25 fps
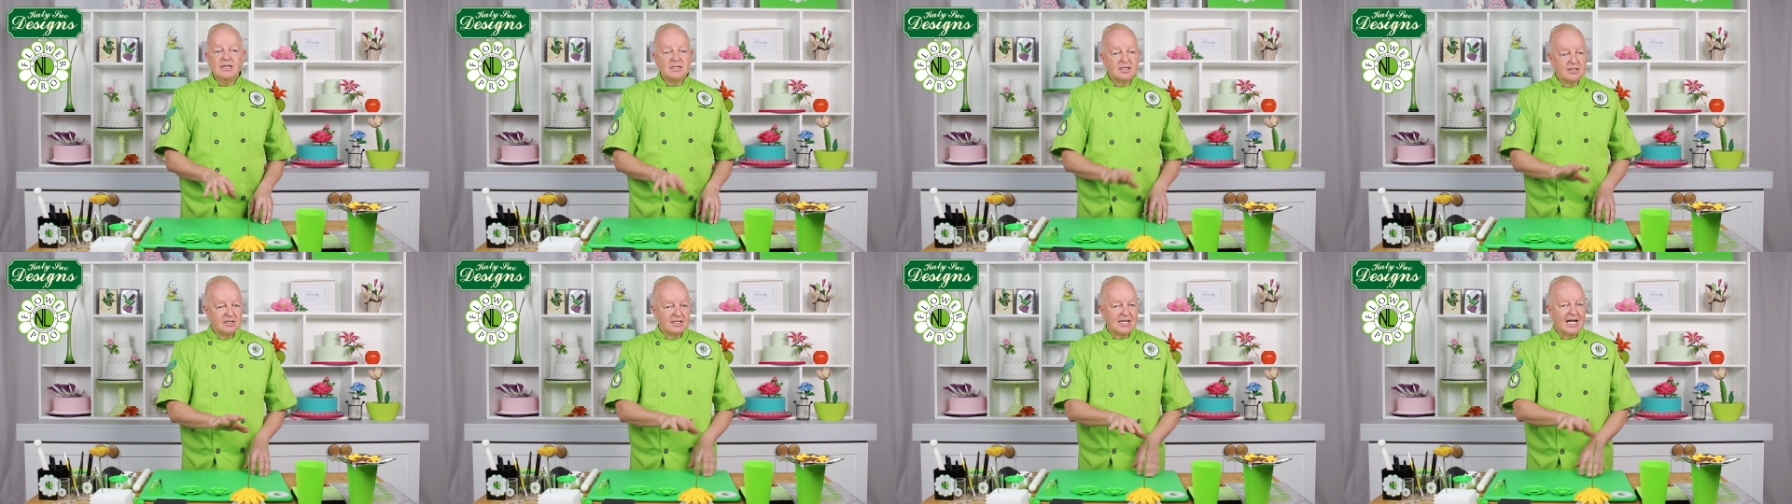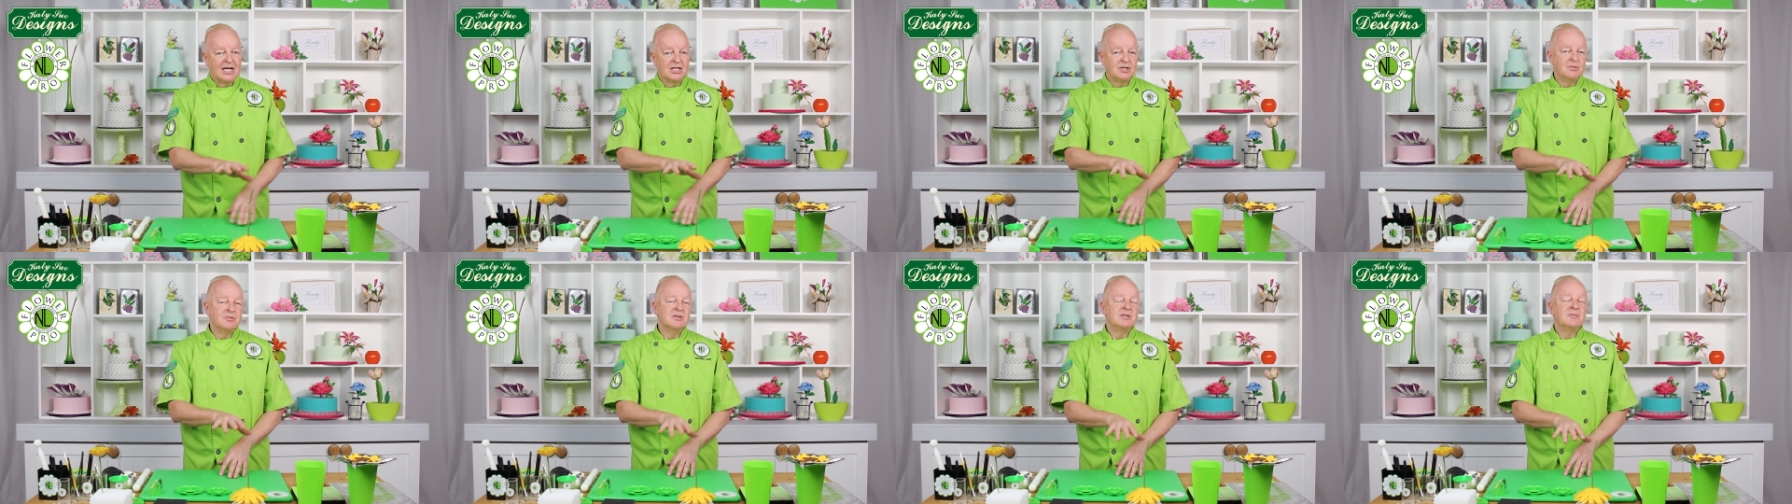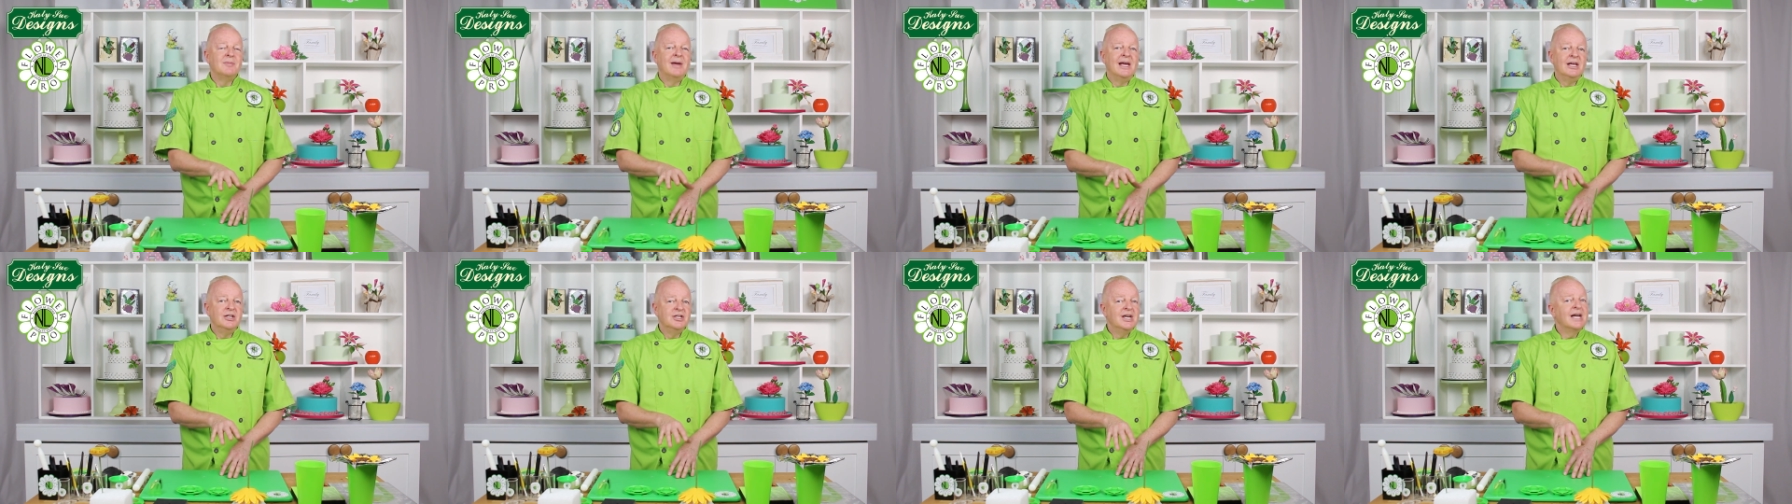So this actually was
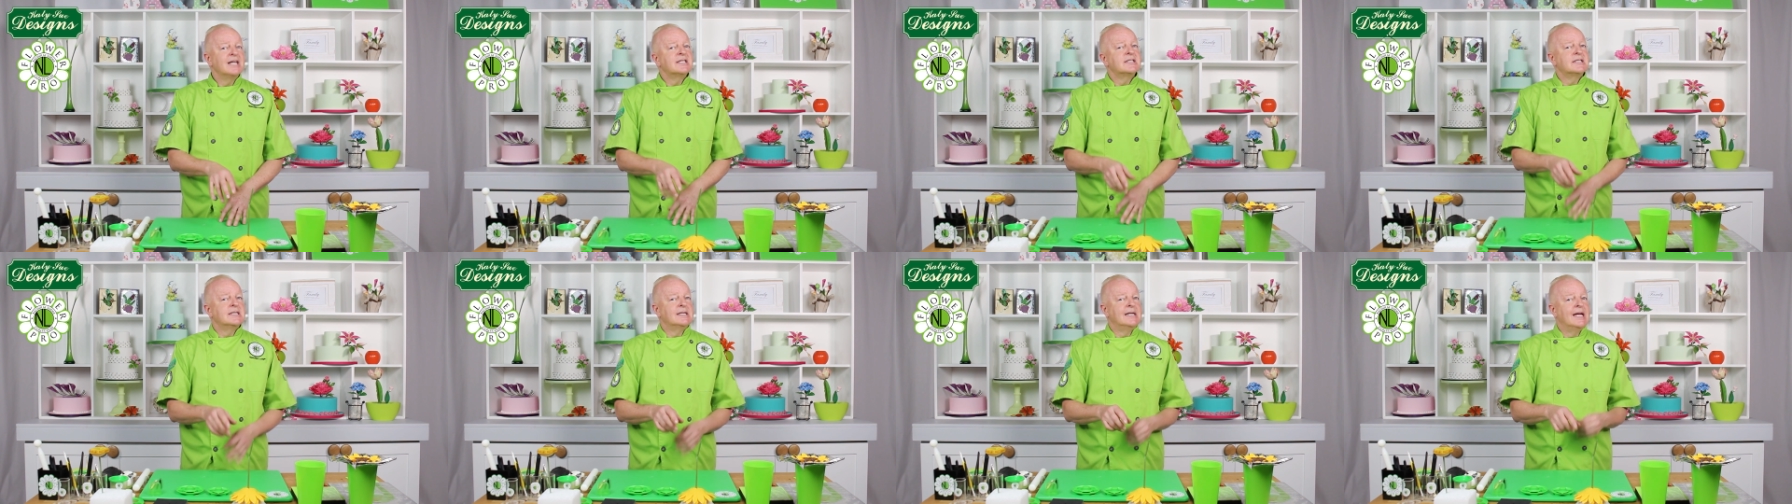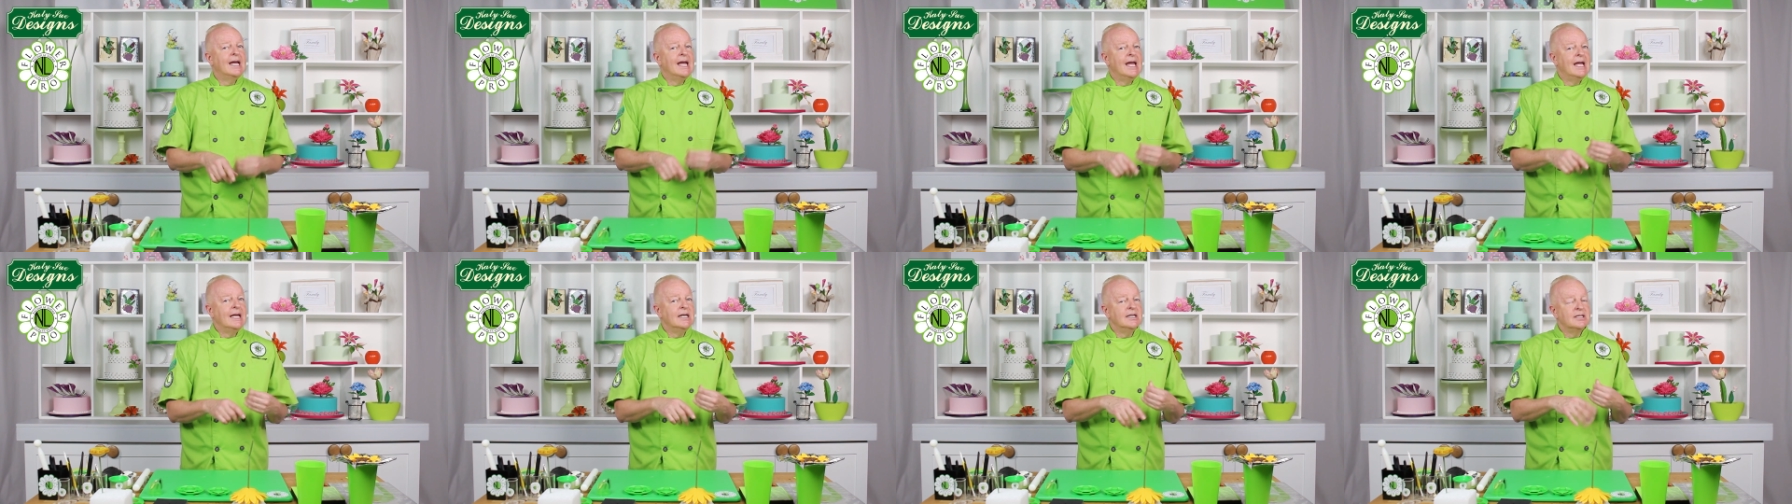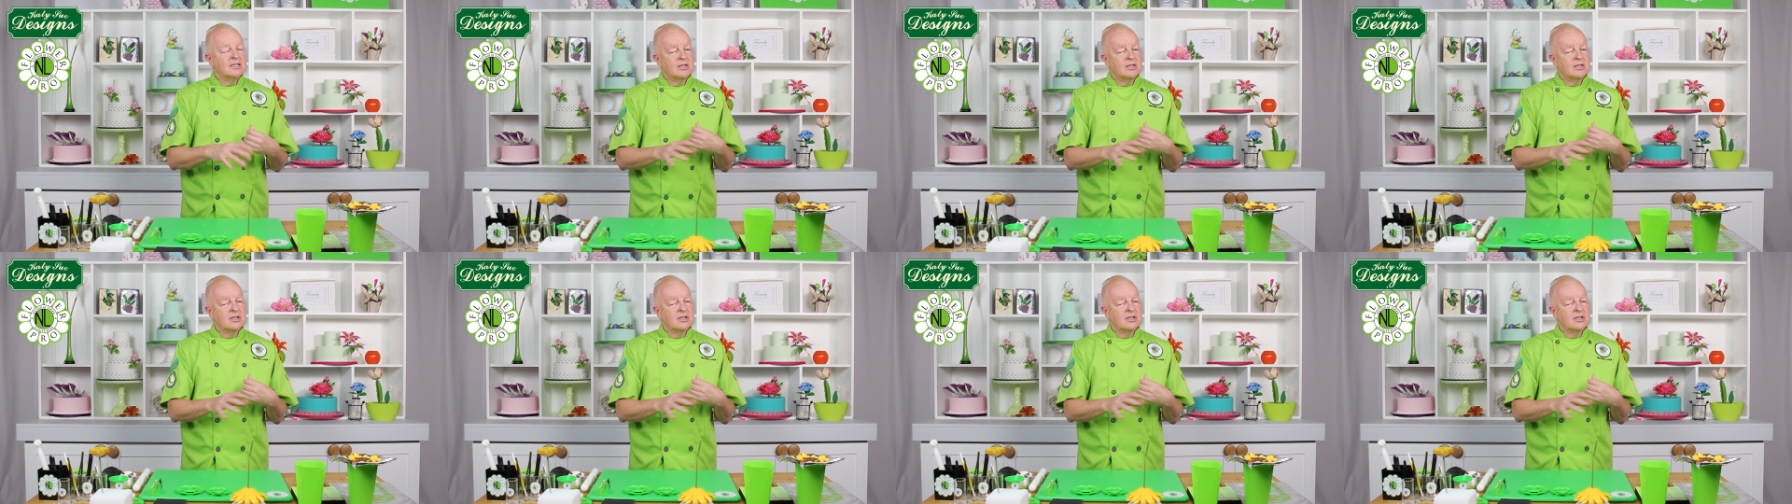made yesterday.